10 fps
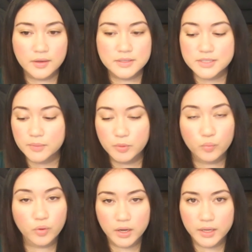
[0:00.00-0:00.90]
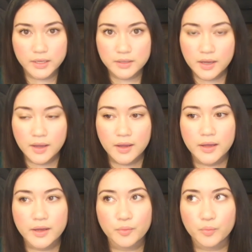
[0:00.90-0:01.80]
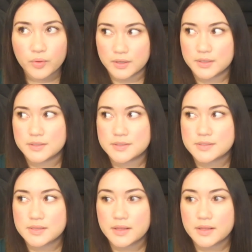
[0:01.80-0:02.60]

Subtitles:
tell me why it was